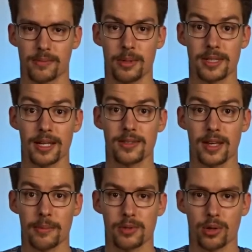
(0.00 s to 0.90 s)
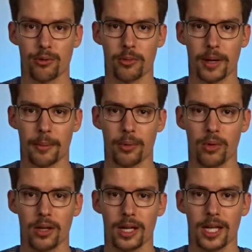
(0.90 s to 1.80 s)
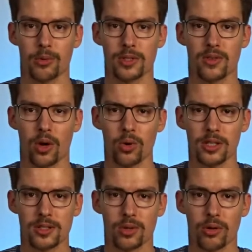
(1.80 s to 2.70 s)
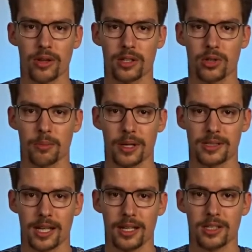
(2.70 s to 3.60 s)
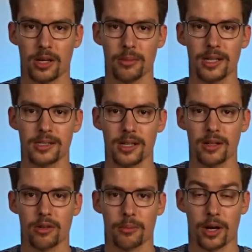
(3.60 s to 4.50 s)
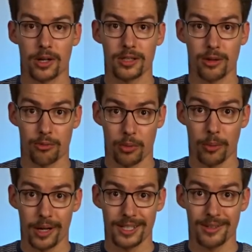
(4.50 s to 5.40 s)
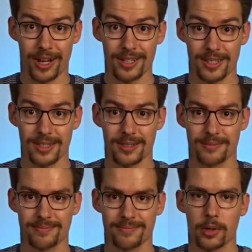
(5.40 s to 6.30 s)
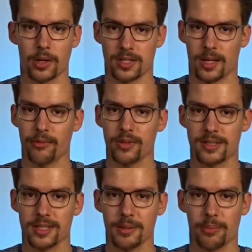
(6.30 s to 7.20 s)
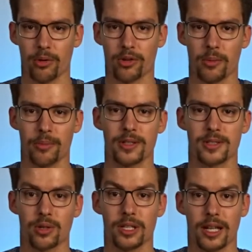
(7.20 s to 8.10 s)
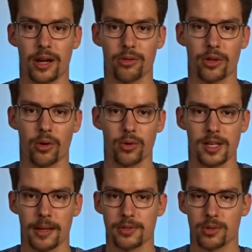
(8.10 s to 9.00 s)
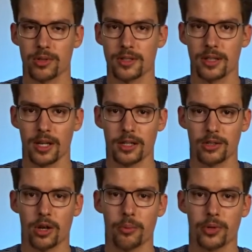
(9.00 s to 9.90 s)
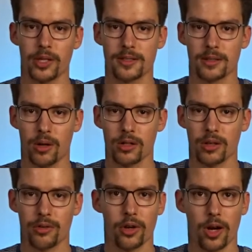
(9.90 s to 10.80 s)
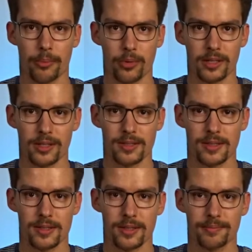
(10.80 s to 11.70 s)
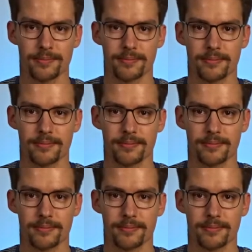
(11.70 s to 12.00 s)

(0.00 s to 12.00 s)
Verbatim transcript: Besides the App Store from Apple, it was the only store that could maintain dominating the market of mobile devices. Because obviously, both companies only allowed their own app stores to come pre-installed on their operating system.